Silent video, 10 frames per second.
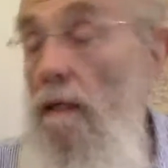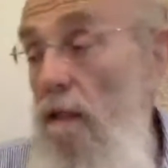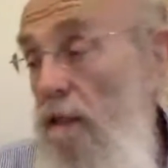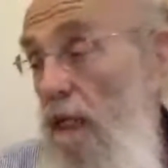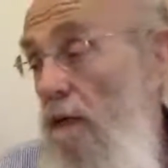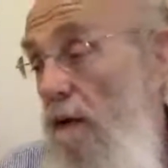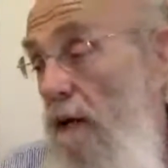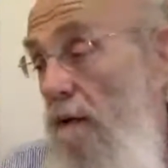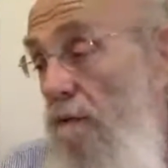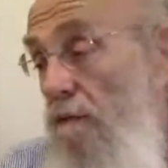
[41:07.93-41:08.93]
So stay
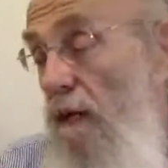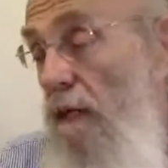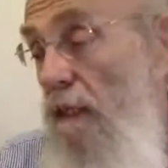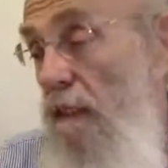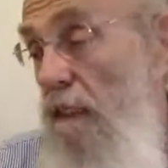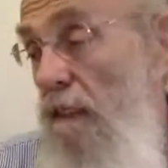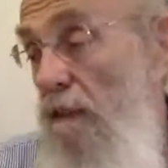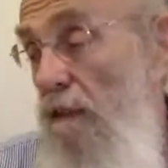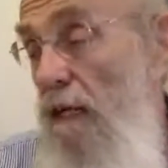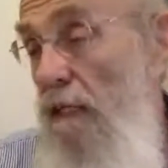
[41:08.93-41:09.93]
away, fine. Goes into
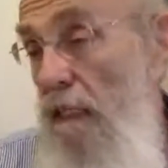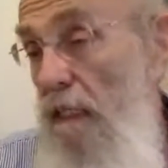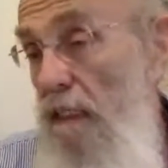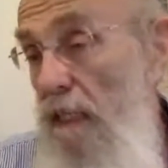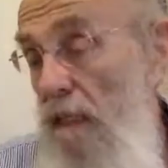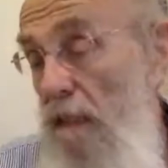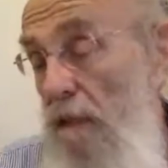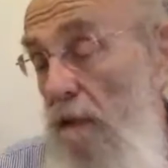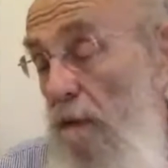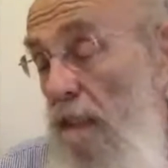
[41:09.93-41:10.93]
hate. Yes,
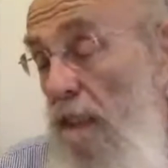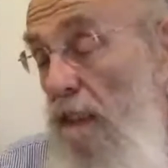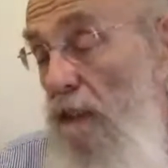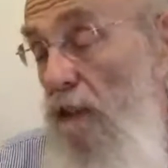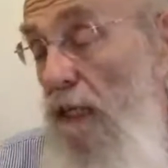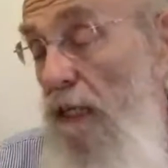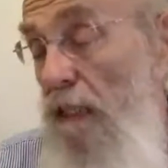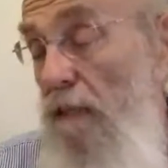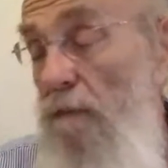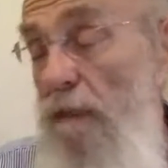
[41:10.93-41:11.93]
nobody said you should hang
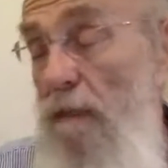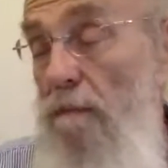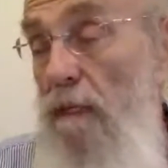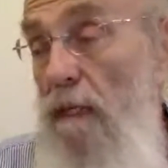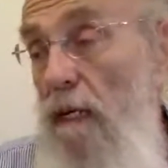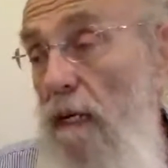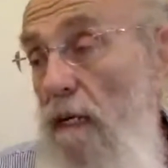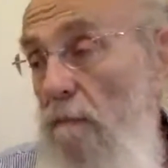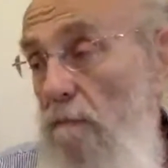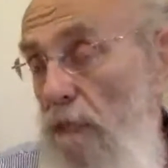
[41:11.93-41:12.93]
out with them,
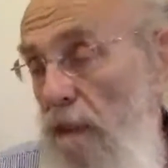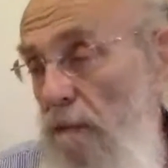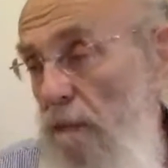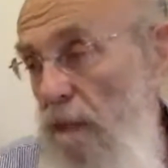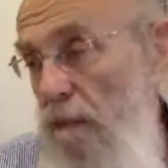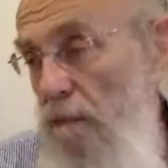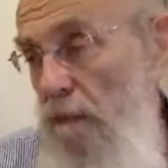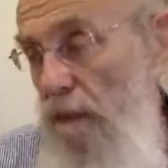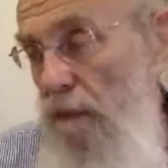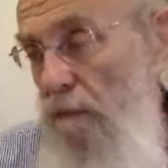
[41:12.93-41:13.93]
but
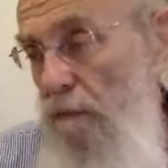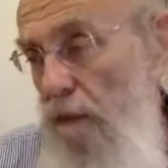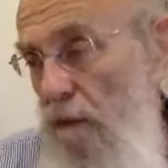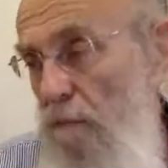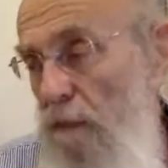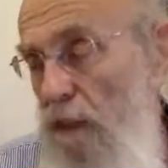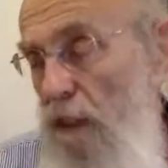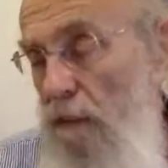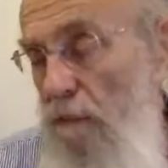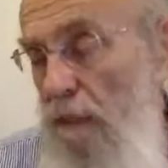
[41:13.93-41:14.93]
don't be
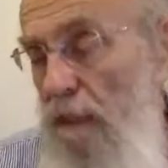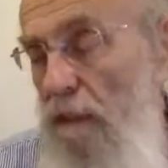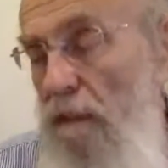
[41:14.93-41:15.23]
judgmental.